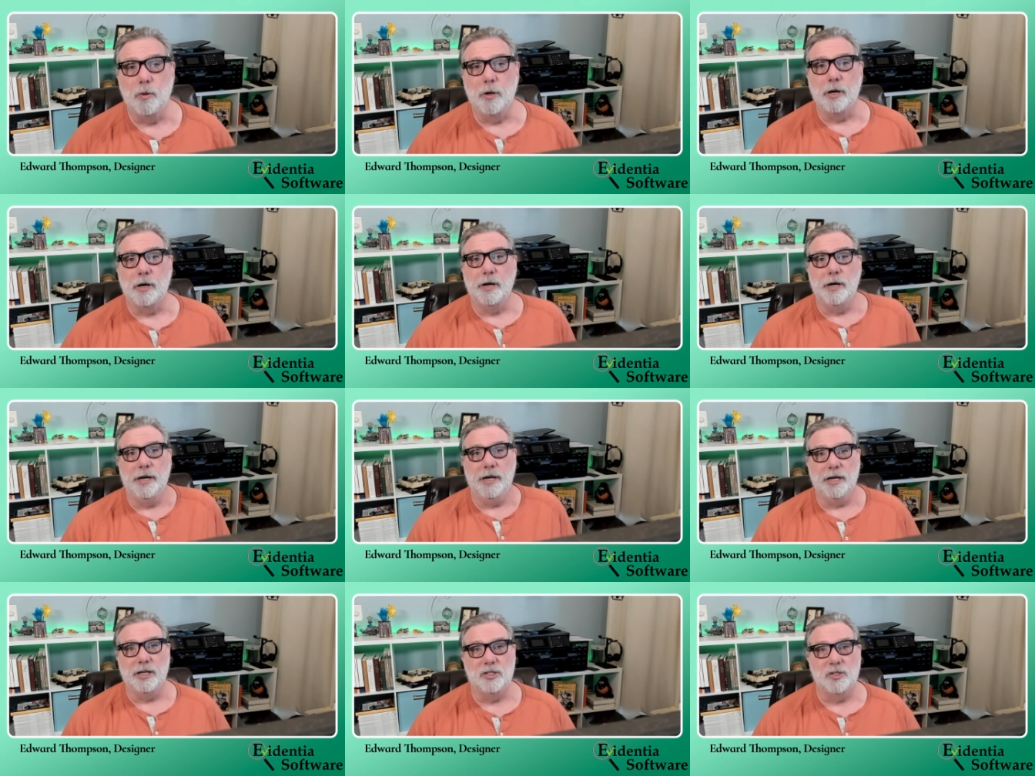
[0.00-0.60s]
we're
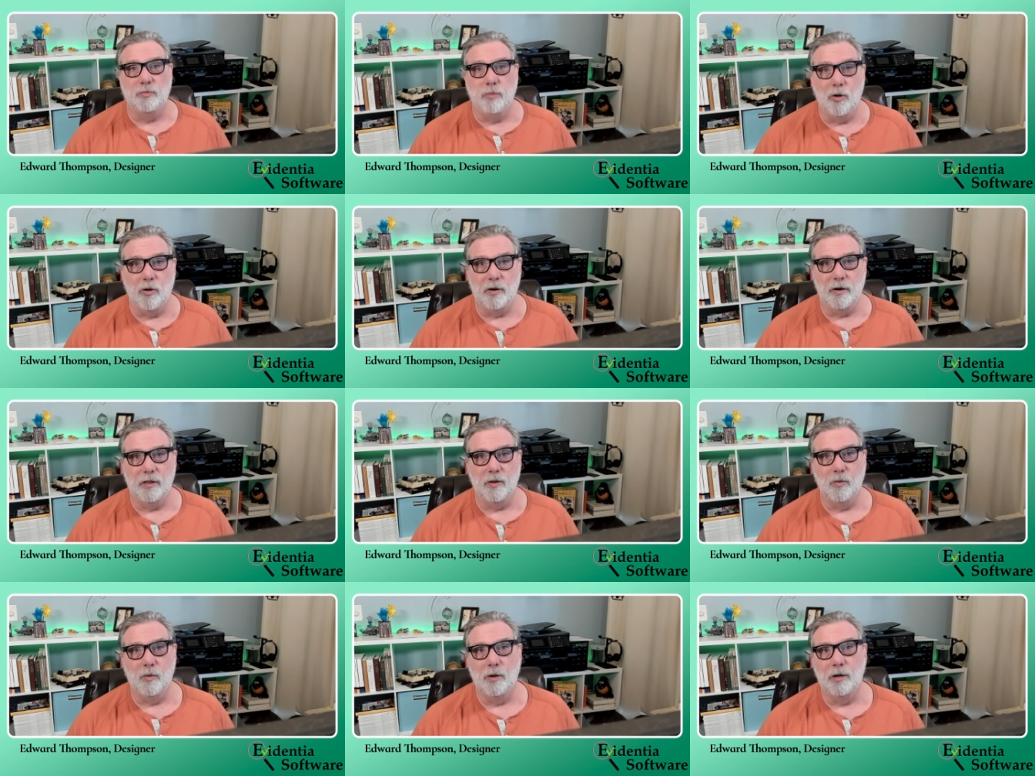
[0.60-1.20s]
going to
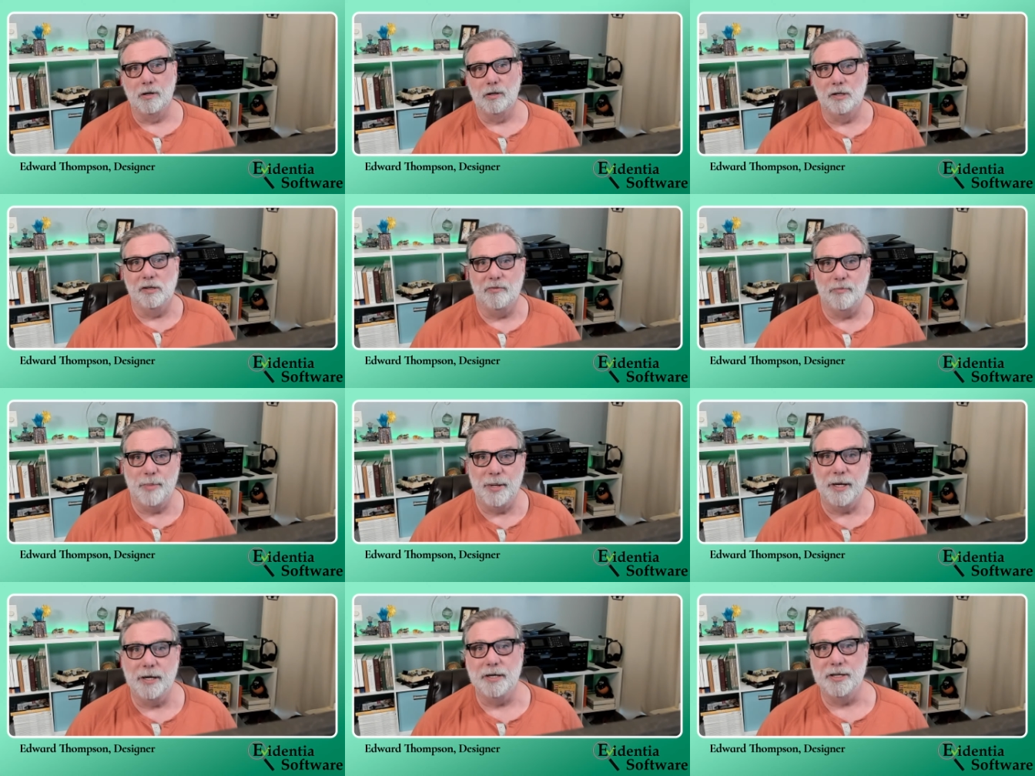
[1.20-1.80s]
explore the world
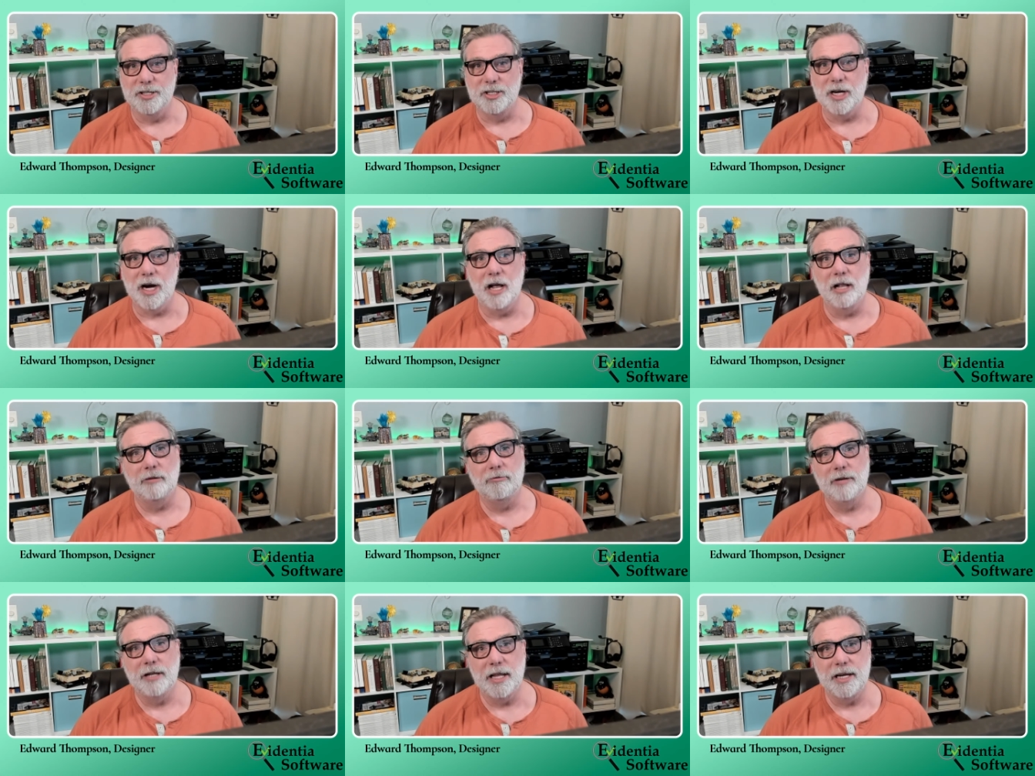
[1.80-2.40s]
of parent
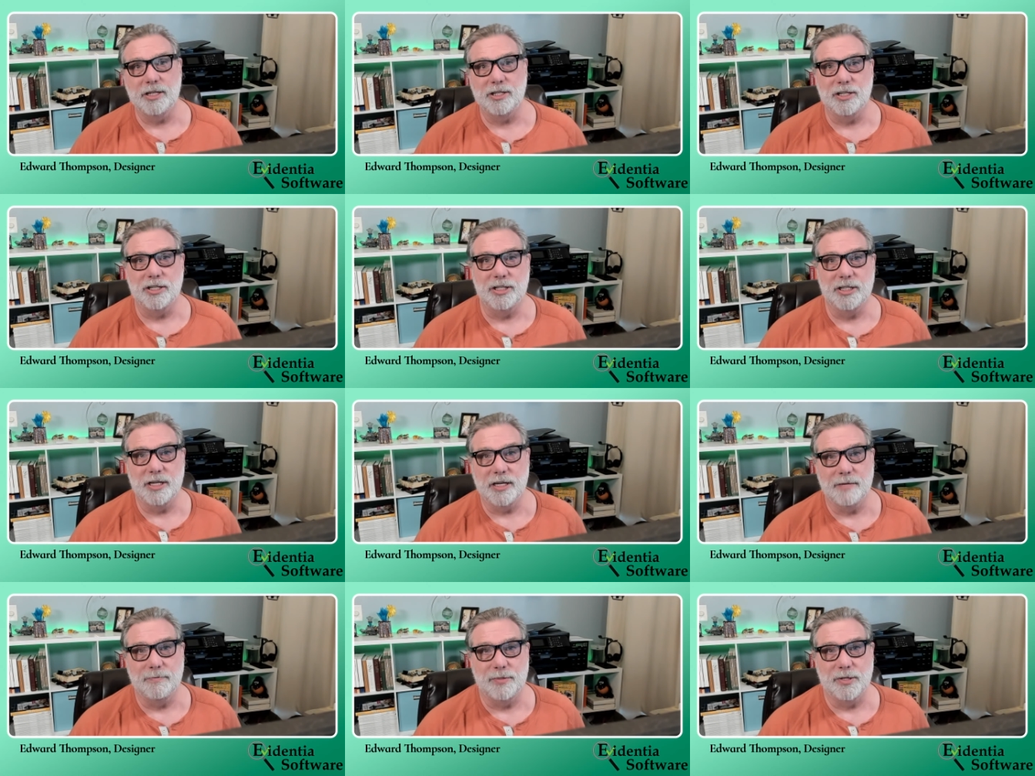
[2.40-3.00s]
child
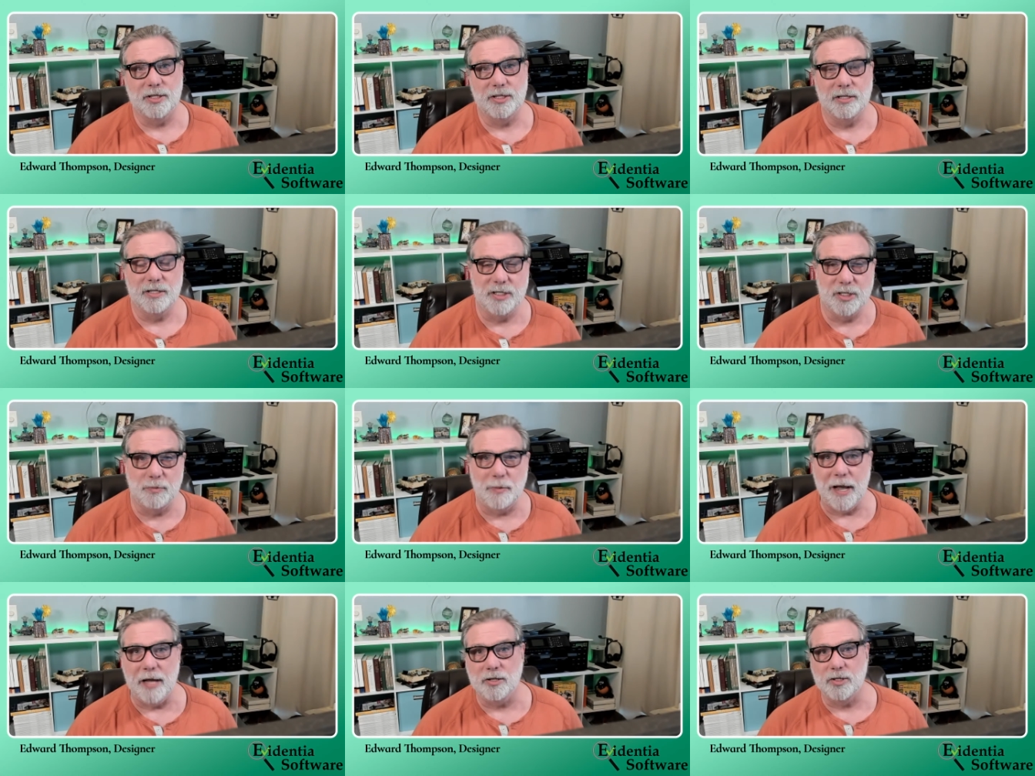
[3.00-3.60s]
relationships,
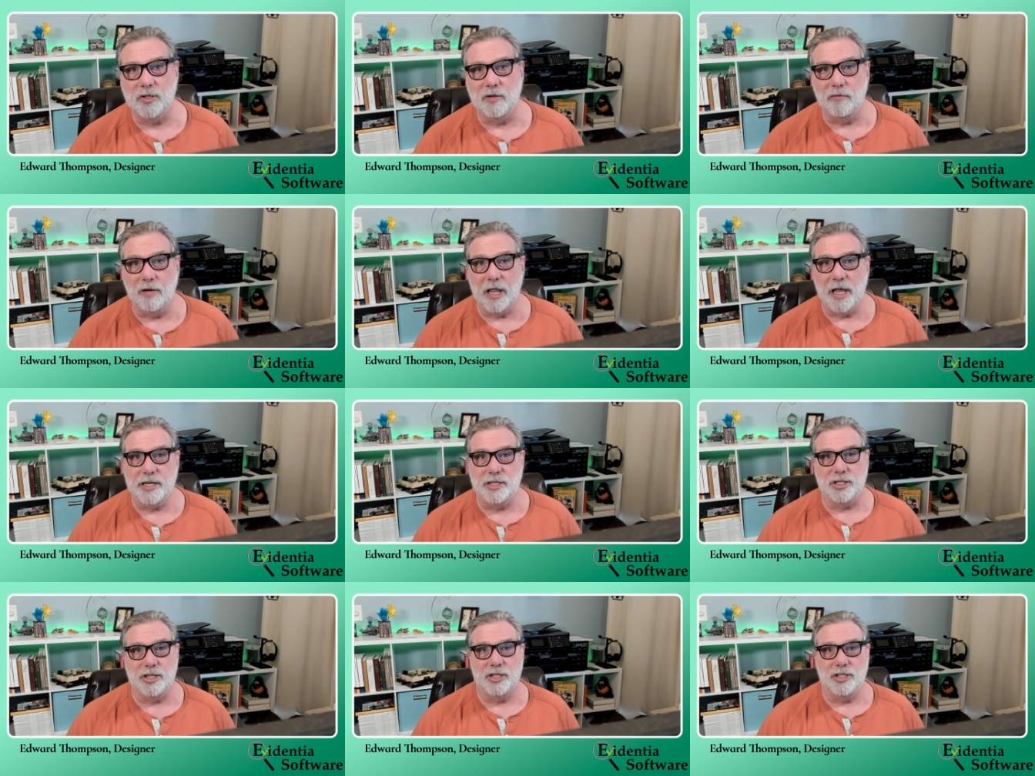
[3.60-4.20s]
spousal
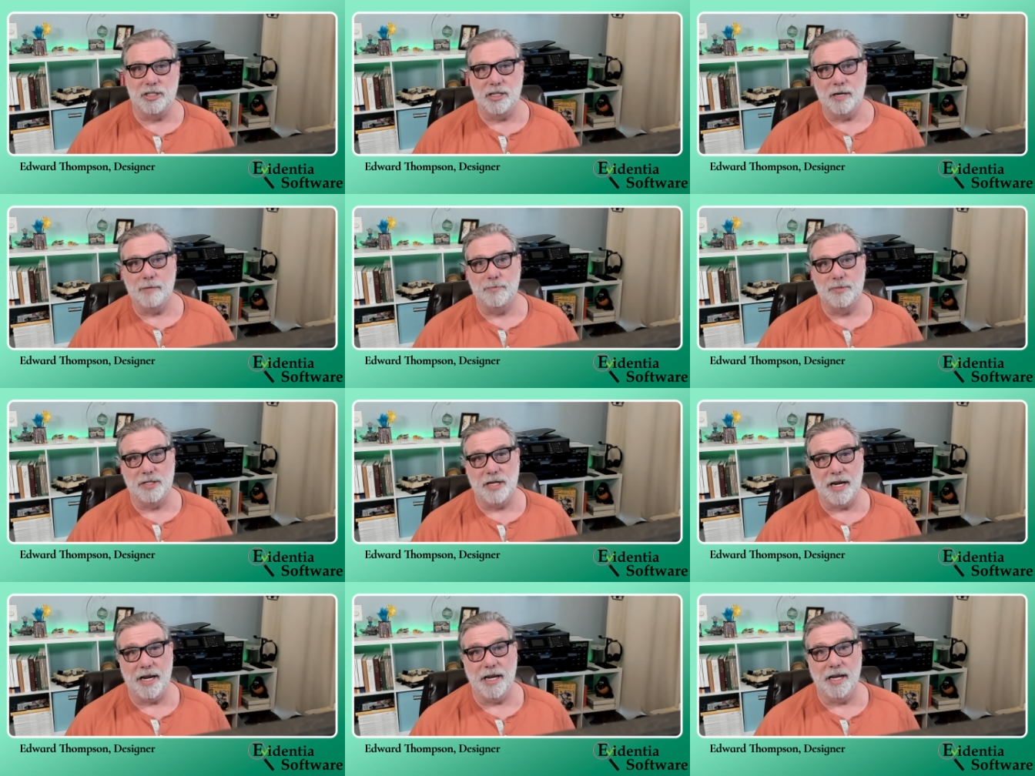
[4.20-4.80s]

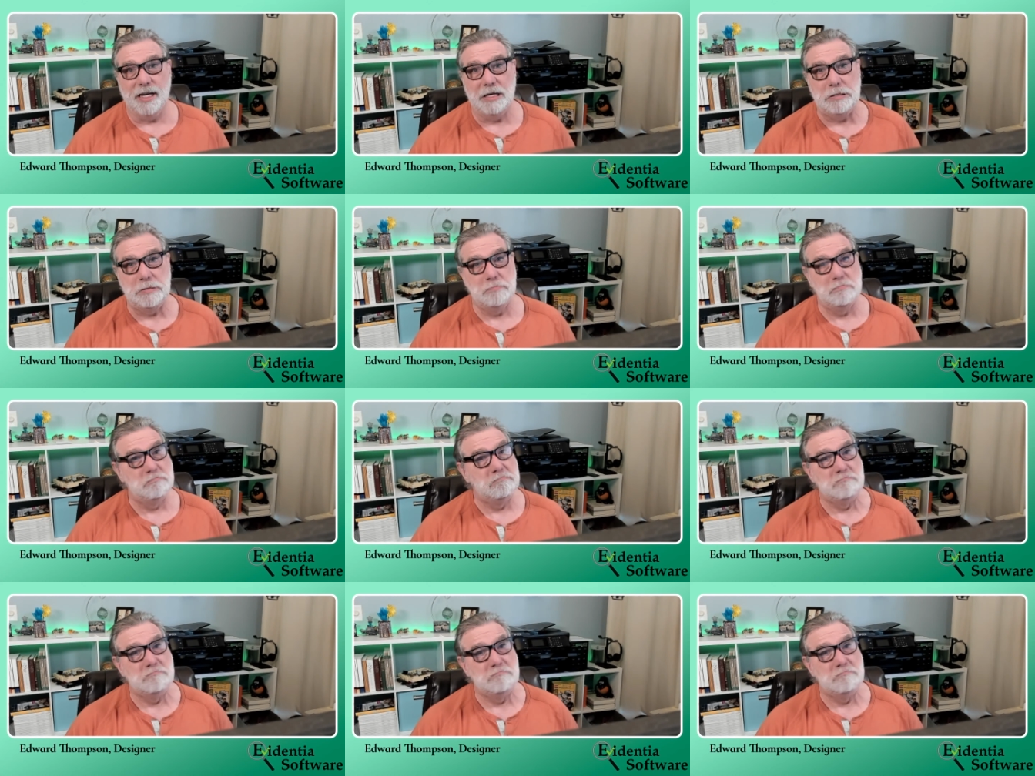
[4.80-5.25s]
relationships, and